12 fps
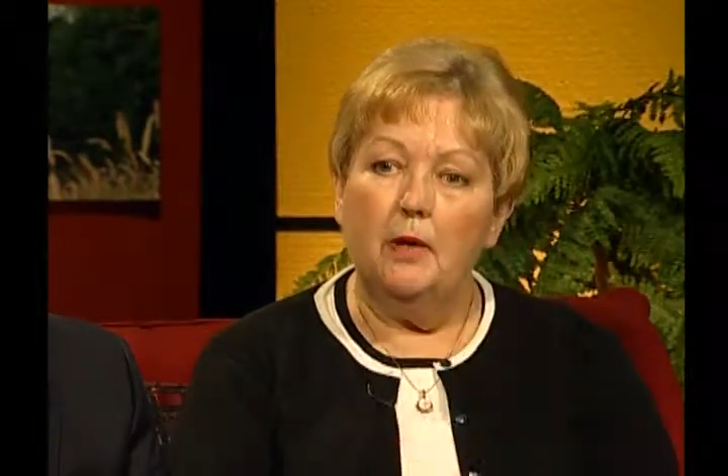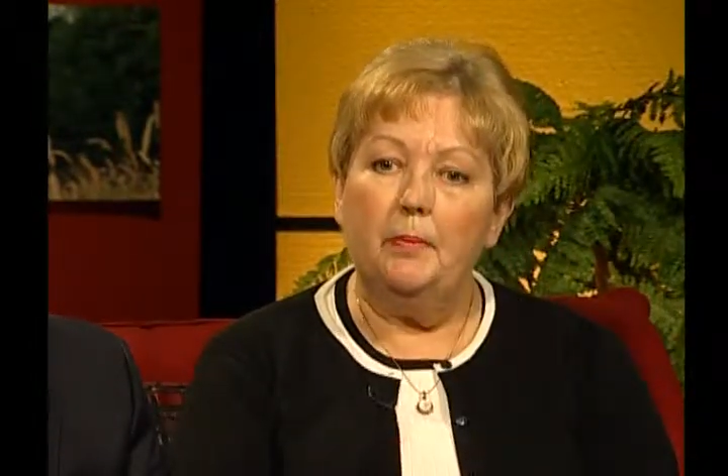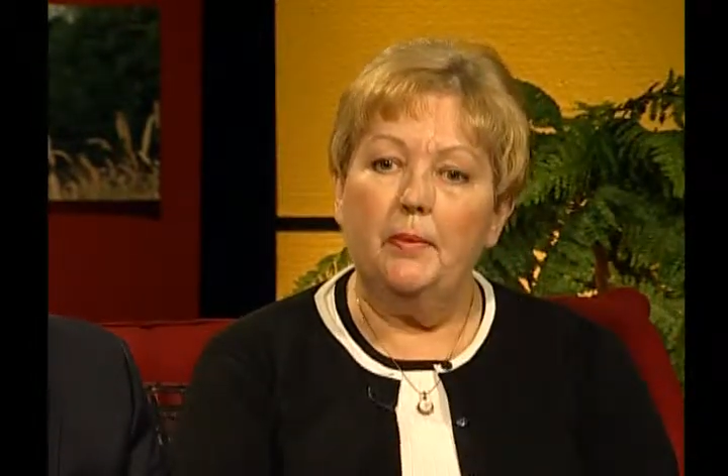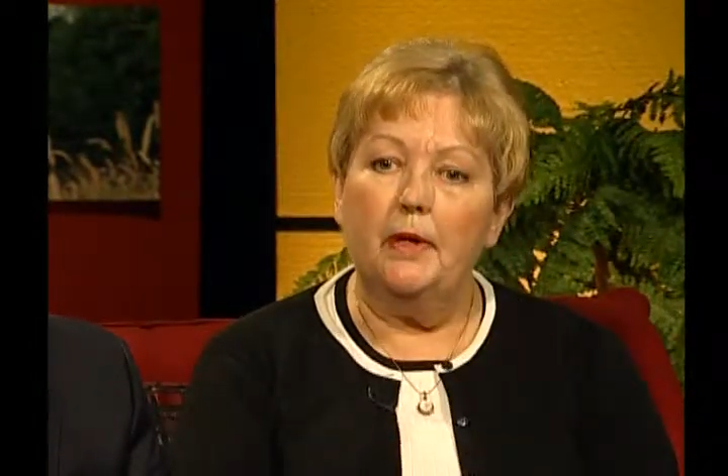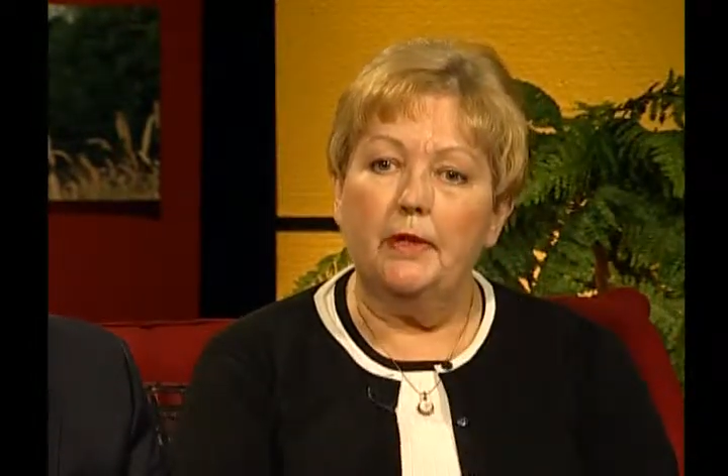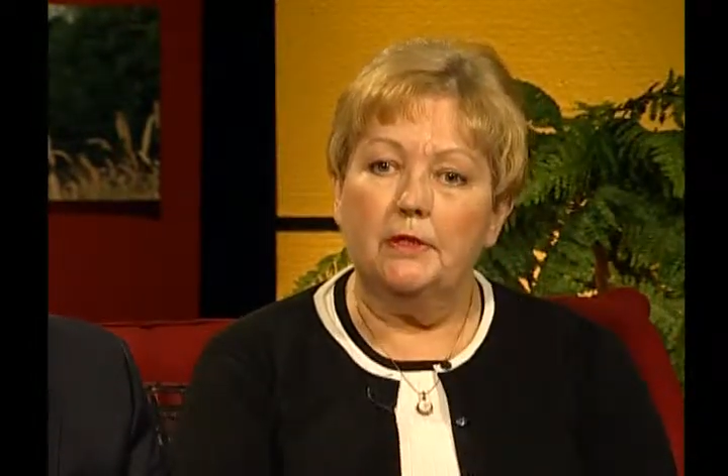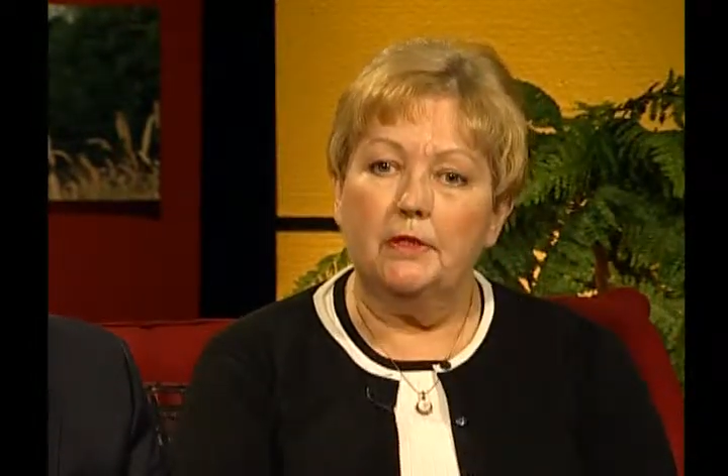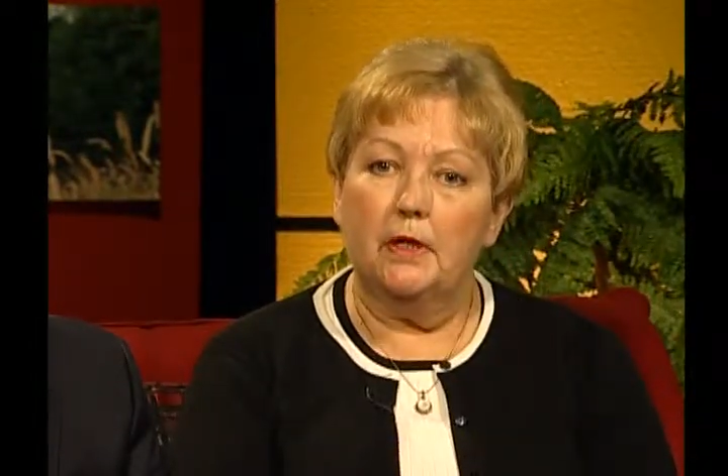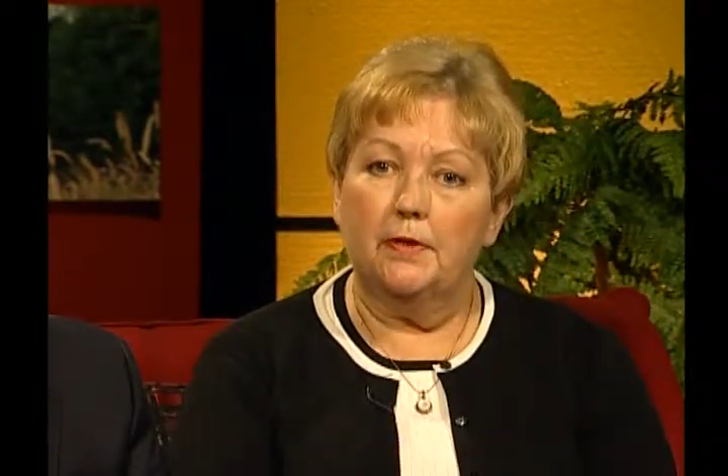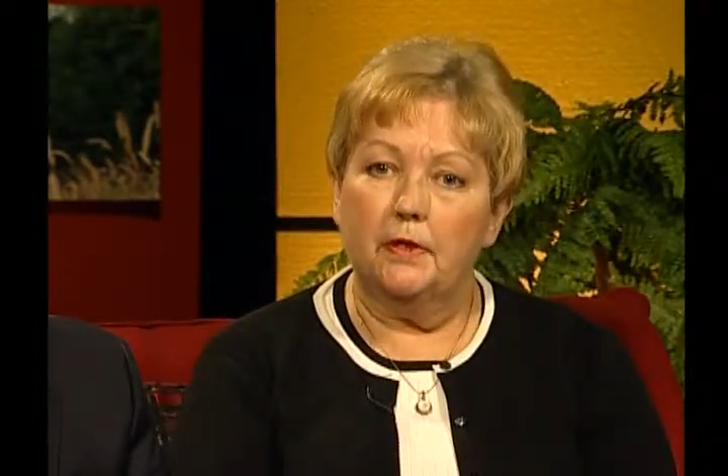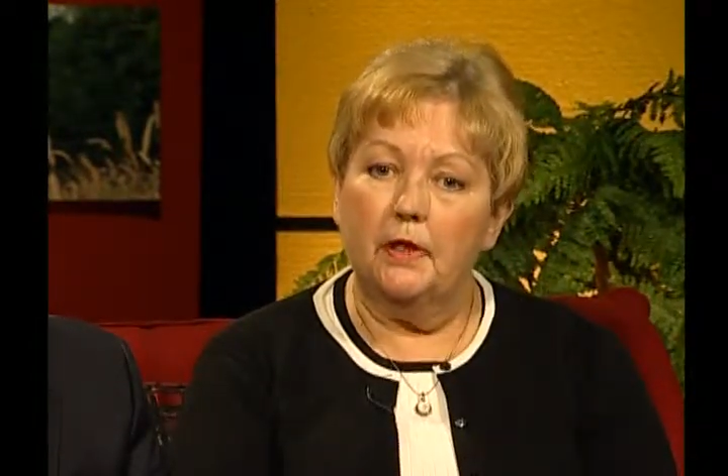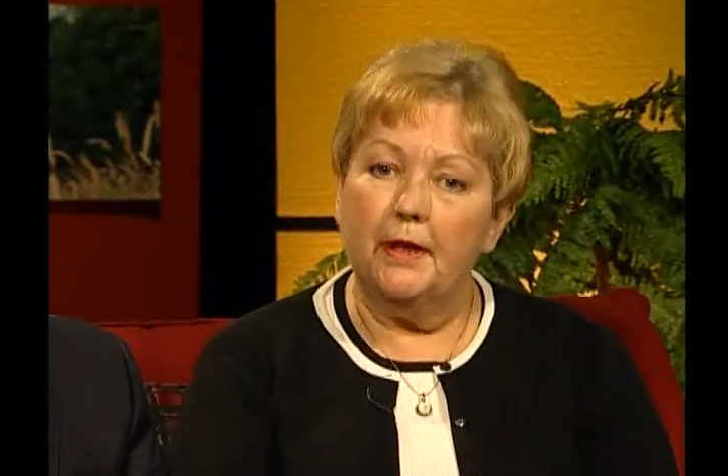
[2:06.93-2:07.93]
But
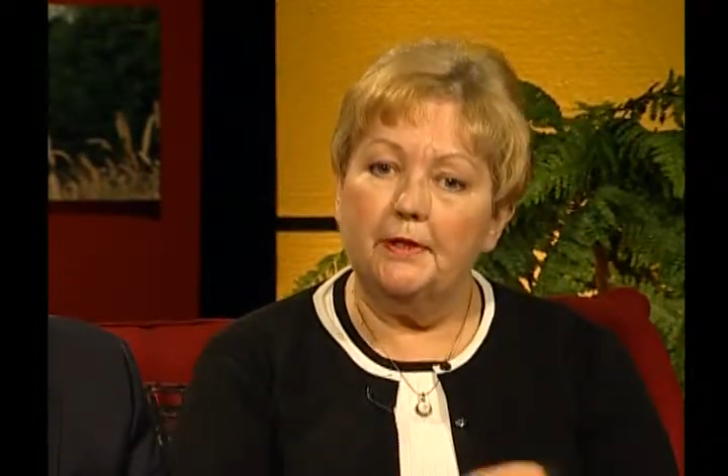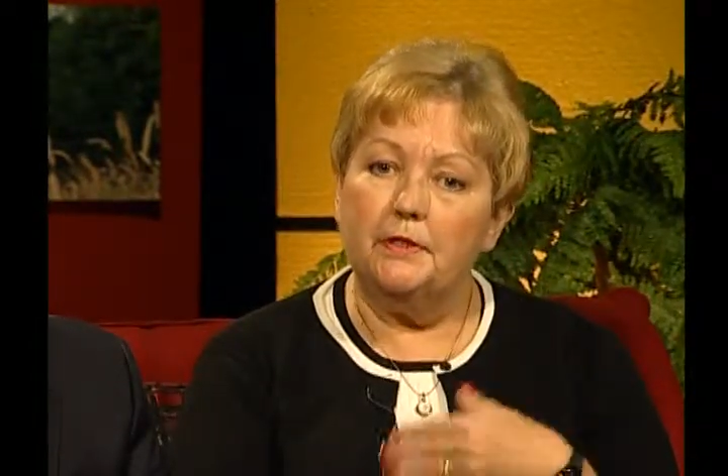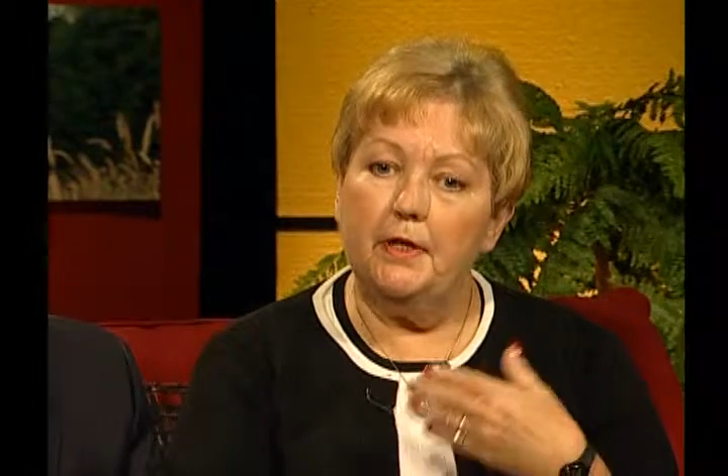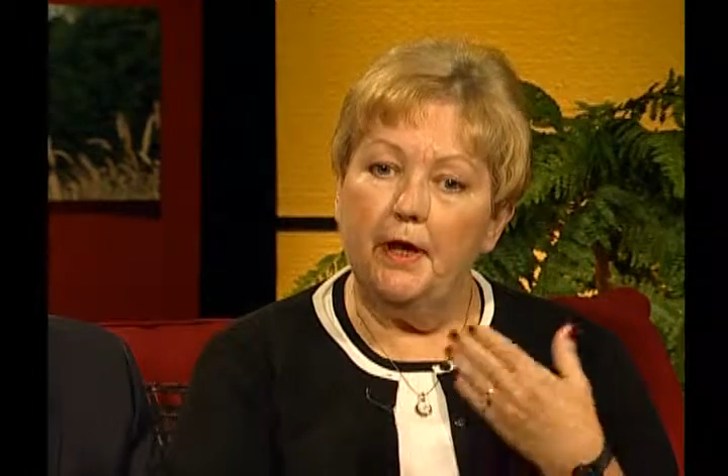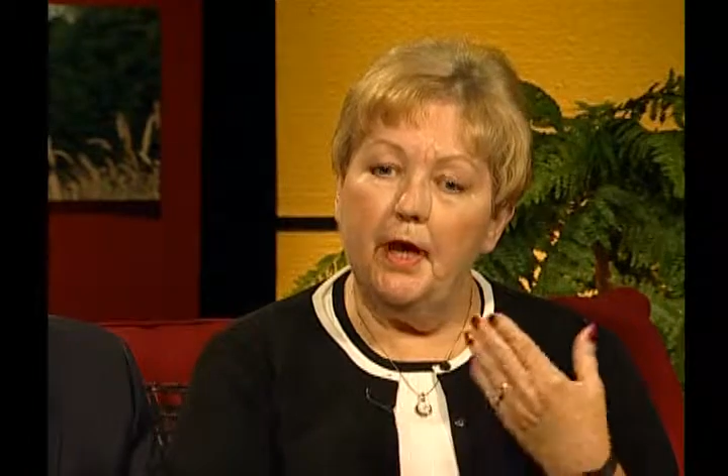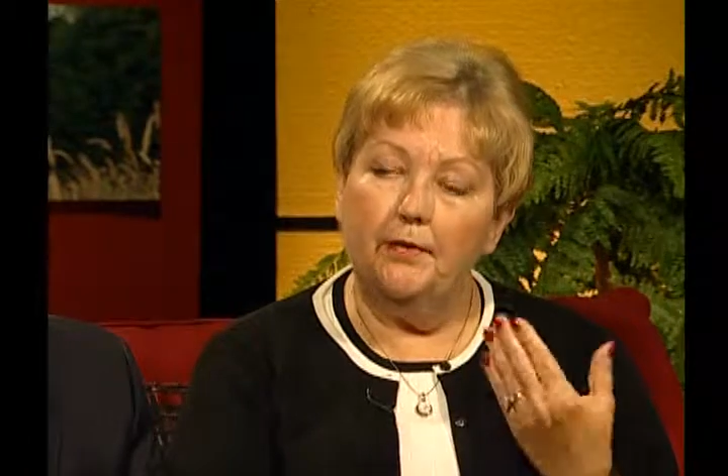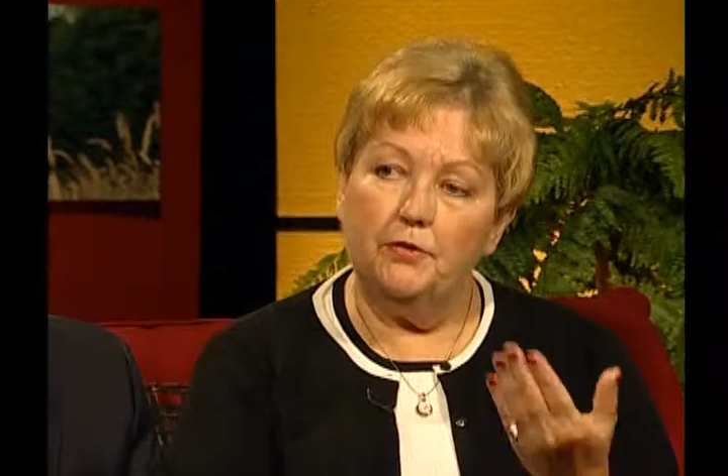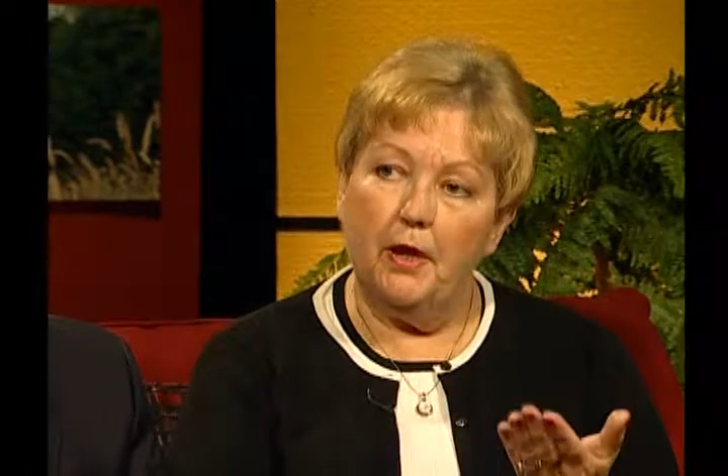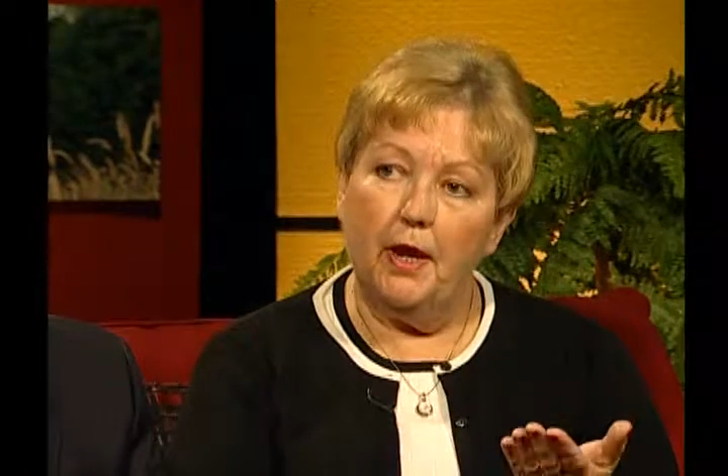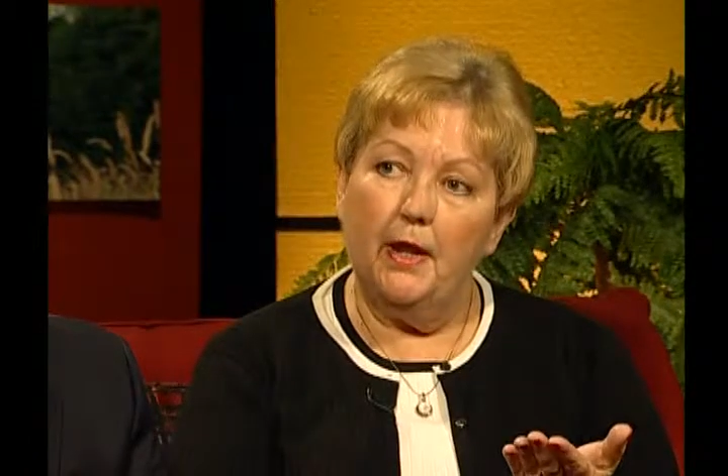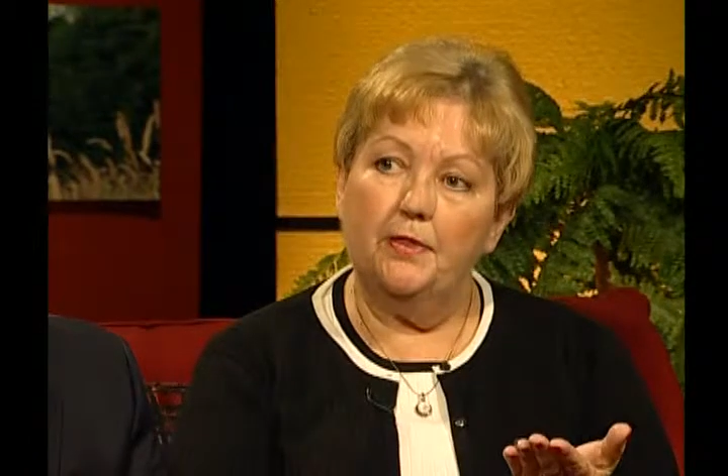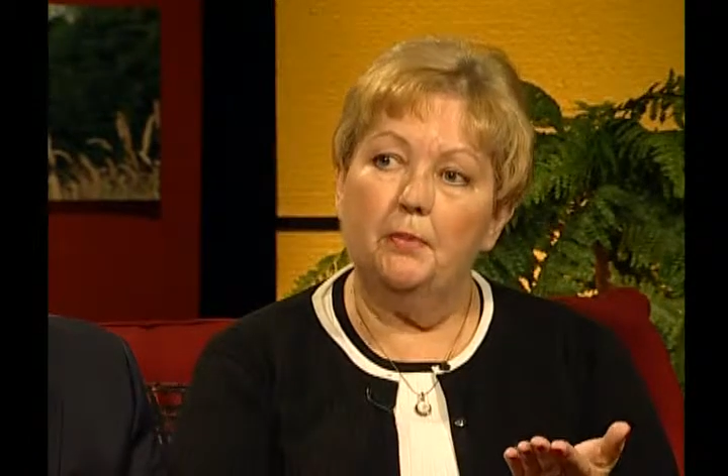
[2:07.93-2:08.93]
uh, the next day after I
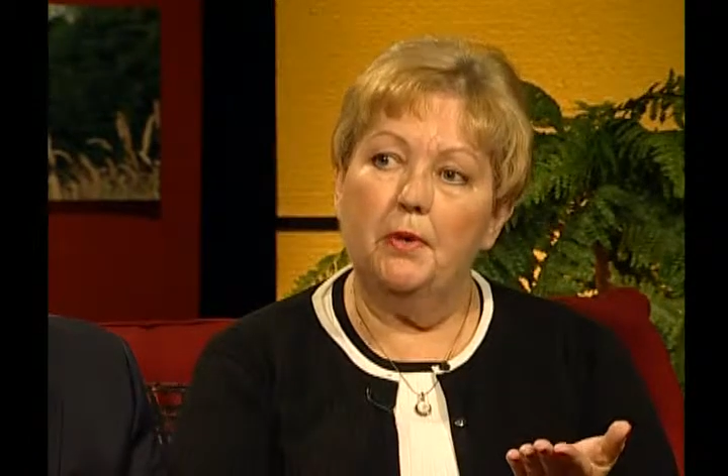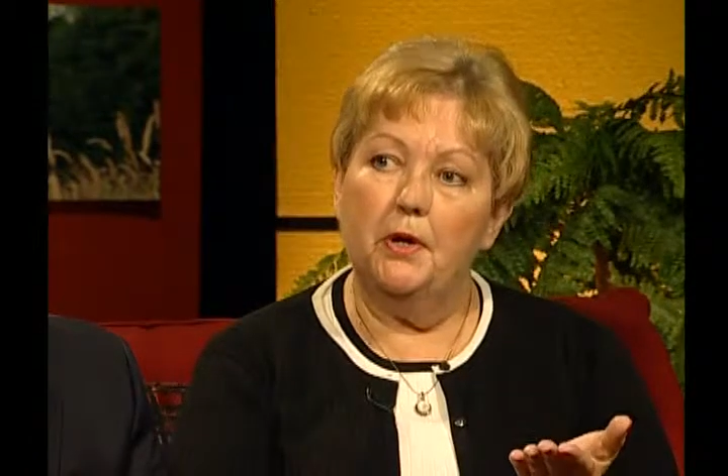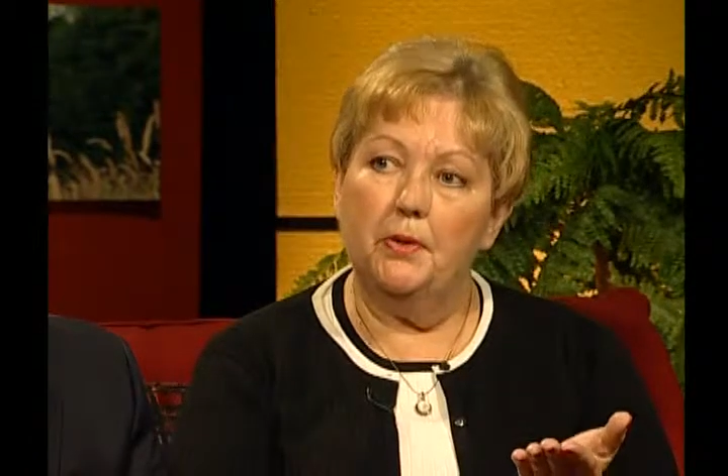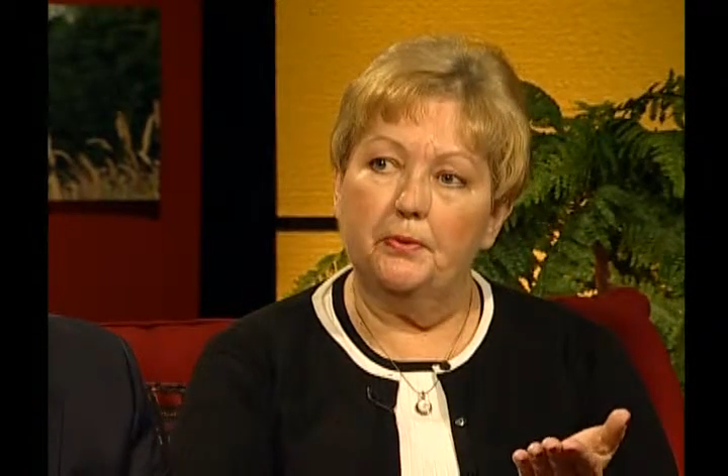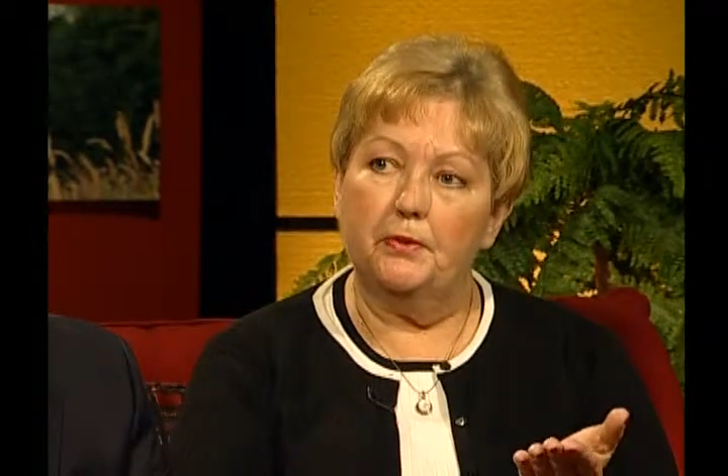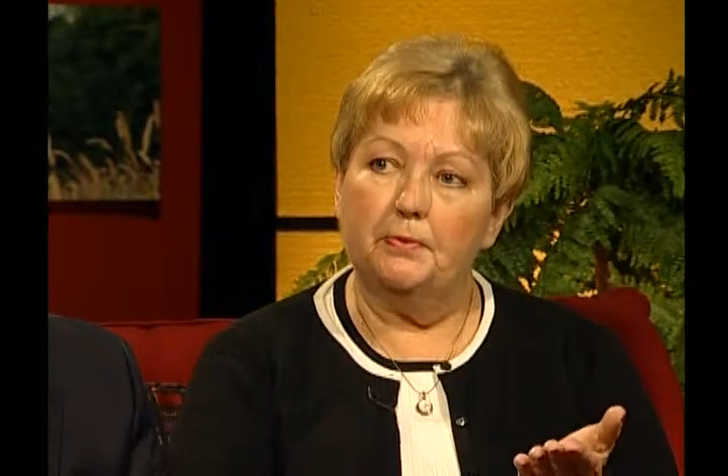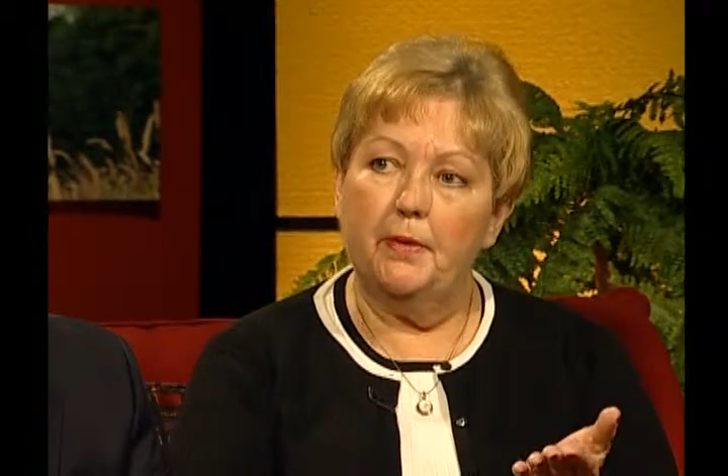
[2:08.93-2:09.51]
had the Mohs,